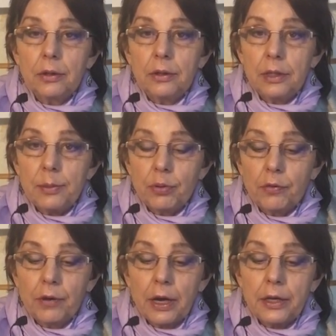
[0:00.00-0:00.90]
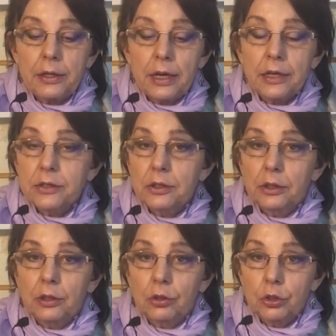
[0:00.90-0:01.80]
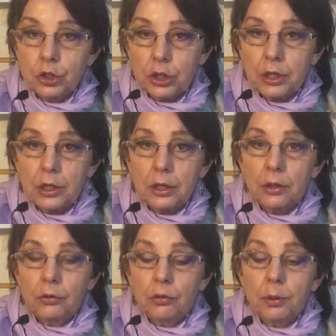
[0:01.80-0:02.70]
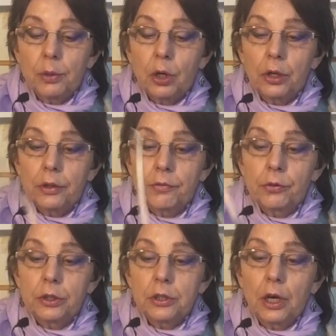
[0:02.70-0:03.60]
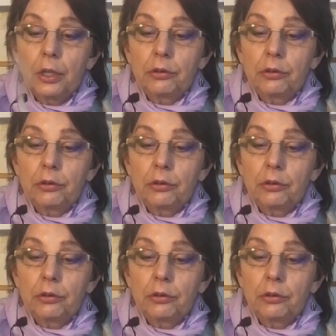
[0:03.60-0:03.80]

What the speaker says: they provide excellent cushioning to the ball of the foot,